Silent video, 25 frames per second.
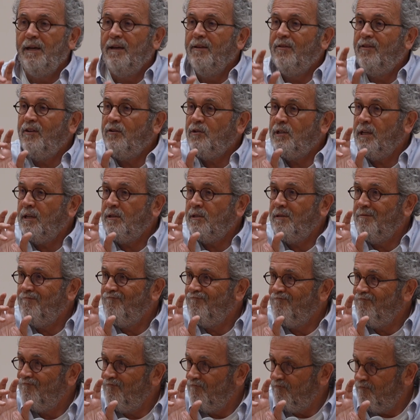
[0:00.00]
there's a
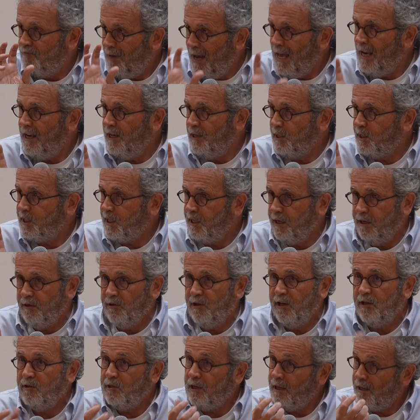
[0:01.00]
balance here.
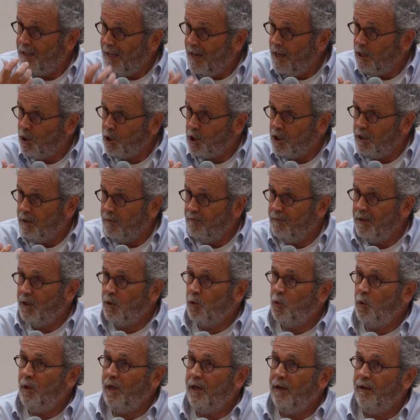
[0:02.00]
There's a tension
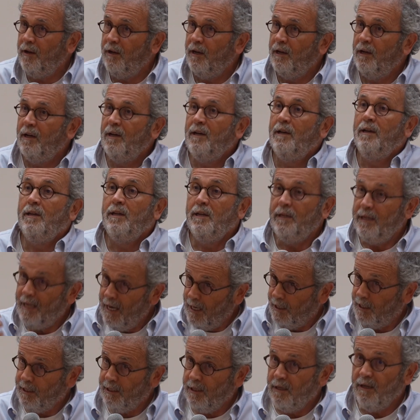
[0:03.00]
between,
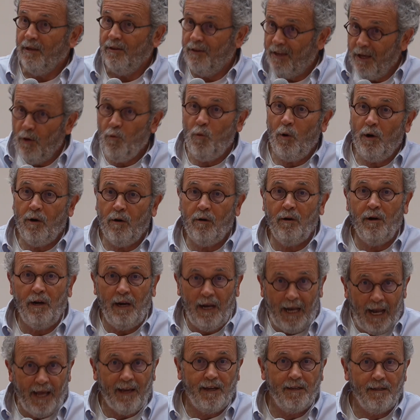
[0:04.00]
yes, they were
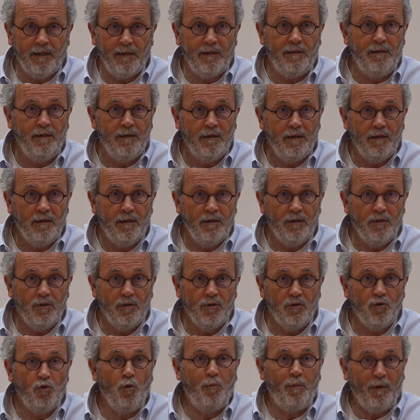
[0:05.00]
elected
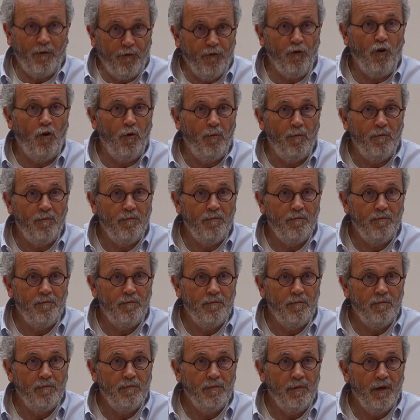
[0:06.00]
to perform,
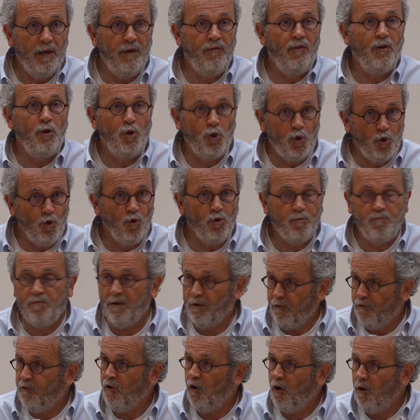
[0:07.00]
and they should
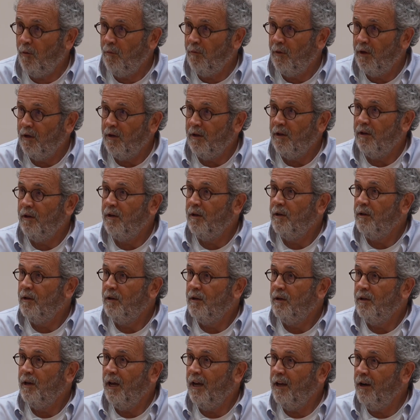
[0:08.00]
perform,
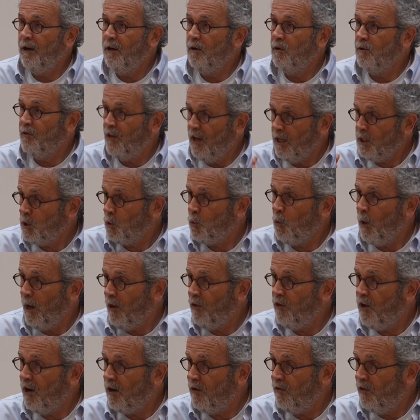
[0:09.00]
and that's why
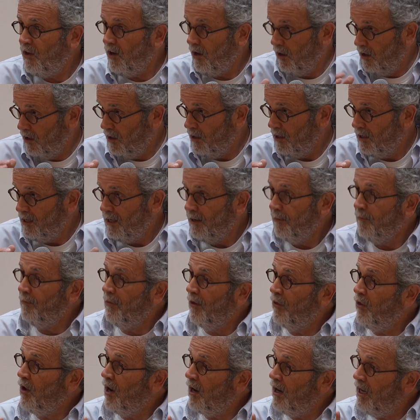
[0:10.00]
they are there.
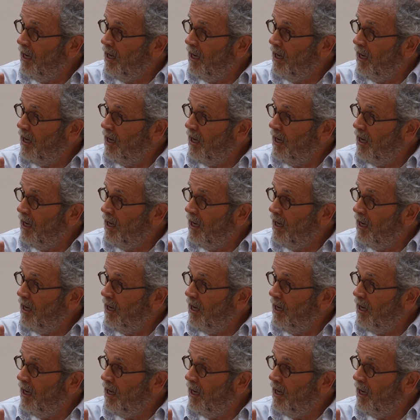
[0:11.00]
But there are